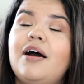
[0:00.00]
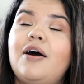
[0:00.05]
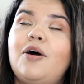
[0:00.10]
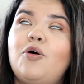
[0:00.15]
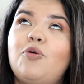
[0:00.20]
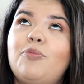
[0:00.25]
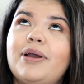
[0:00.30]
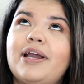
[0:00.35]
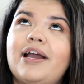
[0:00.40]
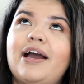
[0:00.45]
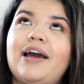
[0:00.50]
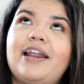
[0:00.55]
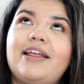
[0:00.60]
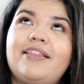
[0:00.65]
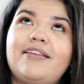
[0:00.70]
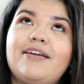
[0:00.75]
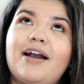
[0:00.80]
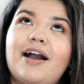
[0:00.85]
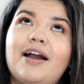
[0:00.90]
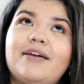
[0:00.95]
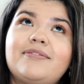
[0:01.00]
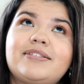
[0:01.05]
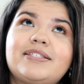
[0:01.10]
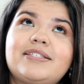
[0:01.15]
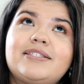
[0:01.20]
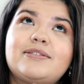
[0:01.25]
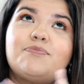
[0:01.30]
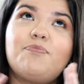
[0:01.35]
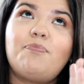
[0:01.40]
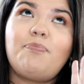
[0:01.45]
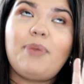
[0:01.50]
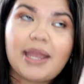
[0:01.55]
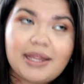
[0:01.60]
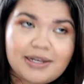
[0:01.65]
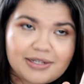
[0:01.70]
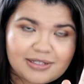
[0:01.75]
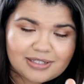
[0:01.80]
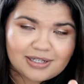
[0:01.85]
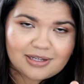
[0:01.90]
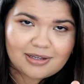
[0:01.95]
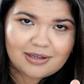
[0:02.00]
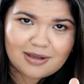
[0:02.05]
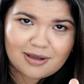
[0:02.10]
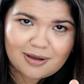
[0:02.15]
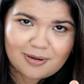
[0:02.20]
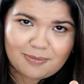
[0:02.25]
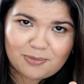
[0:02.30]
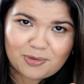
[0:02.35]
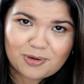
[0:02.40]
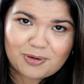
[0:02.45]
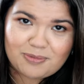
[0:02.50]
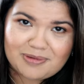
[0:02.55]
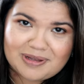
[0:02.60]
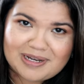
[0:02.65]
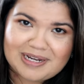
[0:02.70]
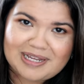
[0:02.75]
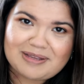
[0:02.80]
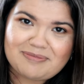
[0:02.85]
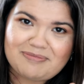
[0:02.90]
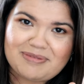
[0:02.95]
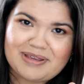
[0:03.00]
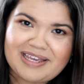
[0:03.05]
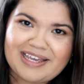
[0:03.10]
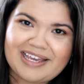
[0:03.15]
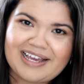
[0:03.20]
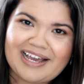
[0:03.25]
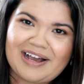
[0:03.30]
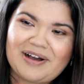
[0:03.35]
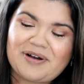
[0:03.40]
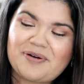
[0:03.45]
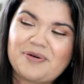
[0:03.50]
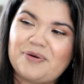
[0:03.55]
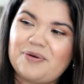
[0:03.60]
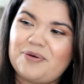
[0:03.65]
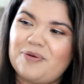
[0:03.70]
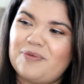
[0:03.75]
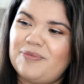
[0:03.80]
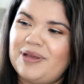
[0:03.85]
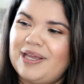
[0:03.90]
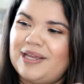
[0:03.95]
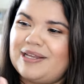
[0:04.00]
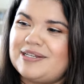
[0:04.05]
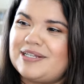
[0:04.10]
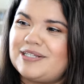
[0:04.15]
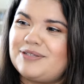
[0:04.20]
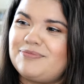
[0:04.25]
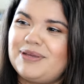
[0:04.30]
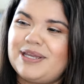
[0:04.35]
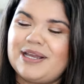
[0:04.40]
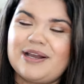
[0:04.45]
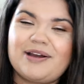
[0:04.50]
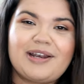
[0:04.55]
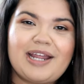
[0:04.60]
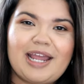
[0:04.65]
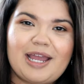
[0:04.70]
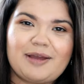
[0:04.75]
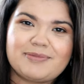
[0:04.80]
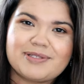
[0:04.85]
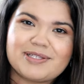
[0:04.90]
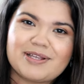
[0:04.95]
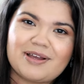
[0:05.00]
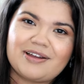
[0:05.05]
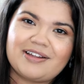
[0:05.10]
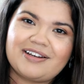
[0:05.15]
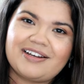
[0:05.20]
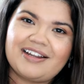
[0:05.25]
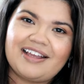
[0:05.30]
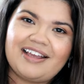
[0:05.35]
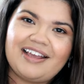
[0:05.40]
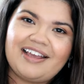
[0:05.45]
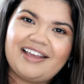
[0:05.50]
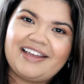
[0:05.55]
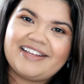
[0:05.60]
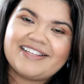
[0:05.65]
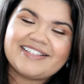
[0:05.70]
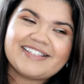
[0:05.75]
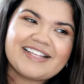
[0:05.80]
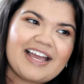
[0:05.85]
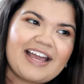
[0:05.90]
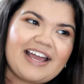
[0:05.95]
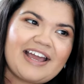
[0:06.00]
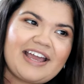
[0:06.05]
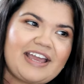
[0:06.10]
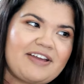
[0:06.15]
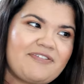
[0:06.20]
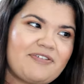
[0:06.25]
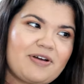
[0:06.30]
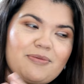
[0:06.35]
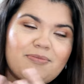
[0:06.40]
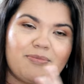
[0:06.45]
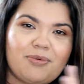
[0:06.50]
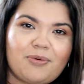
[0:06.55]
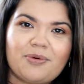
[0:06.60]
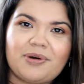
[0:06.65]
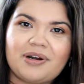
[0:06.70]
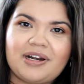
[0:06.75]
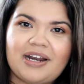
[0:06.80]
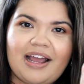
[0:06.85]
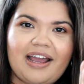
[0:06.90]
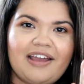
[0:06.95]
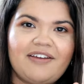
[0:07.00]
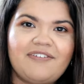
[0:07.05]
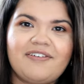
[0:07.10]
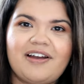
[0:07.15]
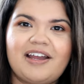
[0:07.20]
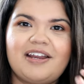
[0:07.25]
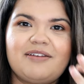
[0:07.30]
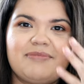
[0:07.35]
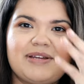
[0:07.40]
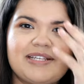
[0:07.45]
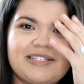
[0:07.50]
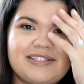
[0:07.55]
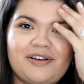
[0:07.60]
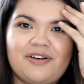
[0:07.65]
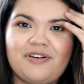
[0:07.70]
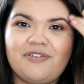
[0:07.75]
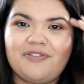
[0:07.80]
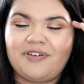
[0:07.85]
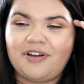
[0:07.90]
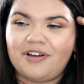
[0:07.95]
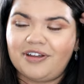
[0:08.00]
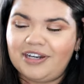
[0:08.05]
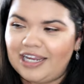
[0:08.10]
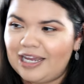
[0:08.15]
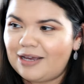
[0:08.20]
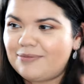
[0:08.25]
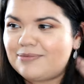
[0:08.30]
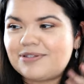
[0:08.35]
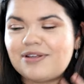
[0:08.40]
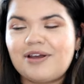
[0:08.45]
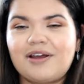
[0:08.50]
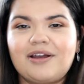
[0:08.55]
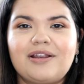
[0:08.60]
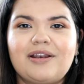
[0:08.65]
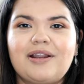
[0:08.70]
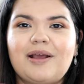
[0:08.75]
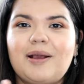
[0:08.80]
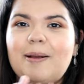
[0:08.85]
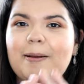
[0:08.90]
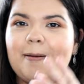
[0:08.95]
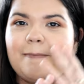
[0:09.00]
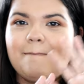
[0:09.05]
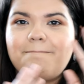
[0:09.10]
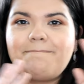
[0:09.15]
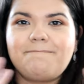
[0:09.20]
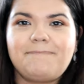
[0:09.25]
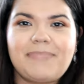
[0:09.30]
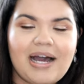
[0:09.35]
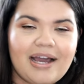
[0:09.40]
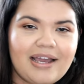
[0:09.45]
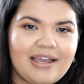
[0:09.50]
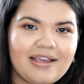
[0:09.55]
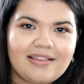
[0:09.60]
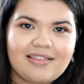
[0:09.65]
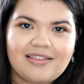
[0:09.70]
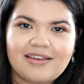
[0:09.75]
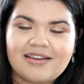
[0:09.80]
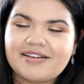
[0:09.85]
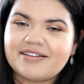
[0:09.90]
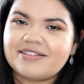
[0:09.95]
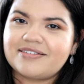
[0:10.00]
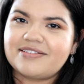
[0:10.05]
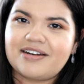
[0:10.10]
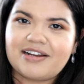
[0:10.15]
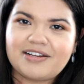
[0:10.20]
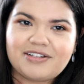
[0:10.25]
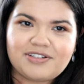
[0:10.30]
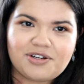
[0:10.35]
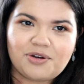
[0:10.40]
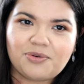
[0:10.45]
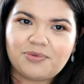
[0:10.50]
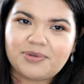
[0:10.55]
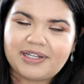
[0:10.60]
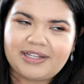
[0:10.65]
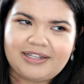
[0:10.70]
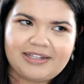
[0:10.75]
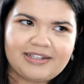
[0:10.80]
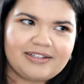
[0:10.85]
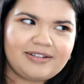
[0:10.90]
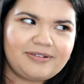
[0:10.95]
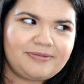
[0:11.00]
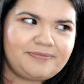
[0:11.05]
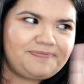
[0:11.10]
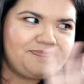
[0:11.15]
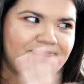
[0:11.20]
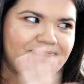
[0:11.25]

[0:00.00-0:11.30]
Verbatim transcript: Oh my God, I think I've spent more money being at home and just being on Amazon. If I'm bored, I find myself on Amazon buying things that I don't need.